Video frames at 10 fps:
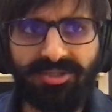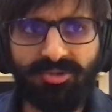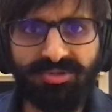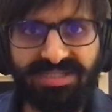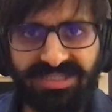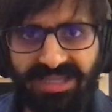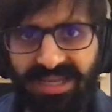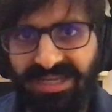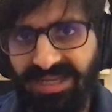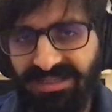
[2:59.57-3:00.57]
don't see
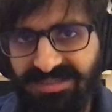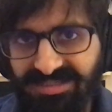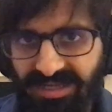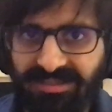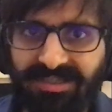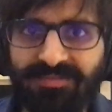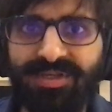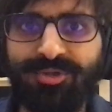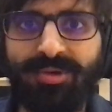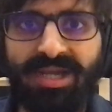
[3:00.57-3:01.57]
any incentive
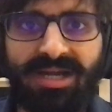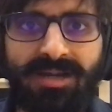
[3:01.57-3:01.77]
in doing